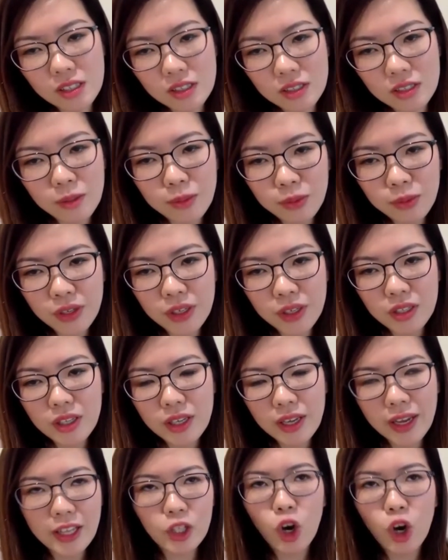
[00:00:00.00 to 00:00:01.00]
in the brain
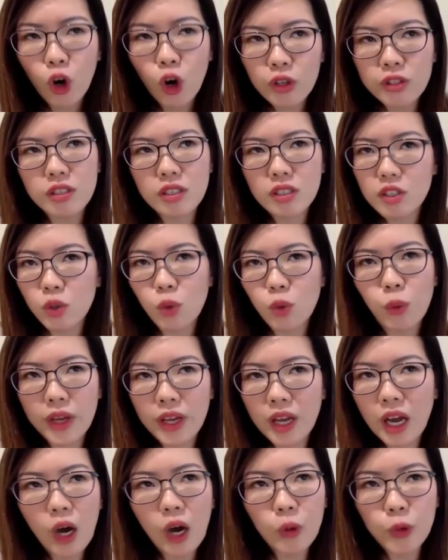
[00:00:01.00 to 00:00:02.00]
and alter the way
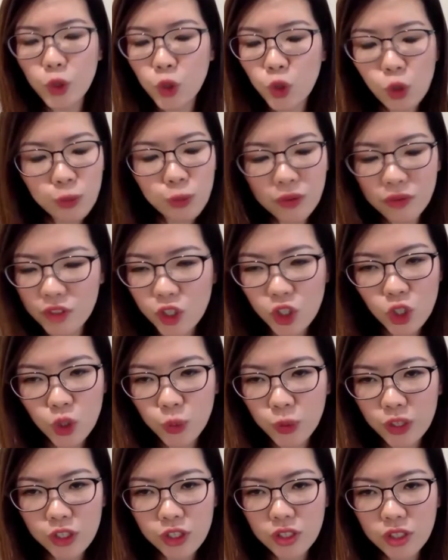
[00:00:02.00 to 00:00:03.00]
how you cope with
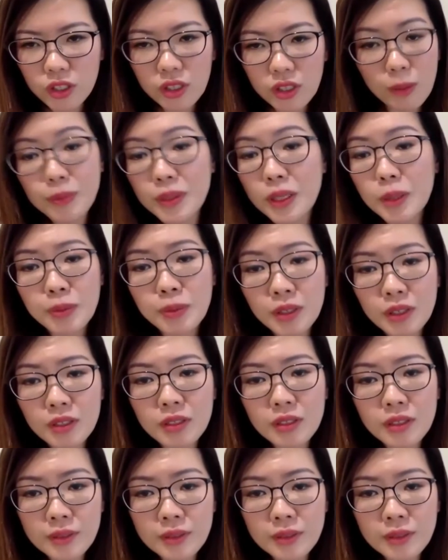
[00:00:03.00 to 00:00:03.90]
situation and people.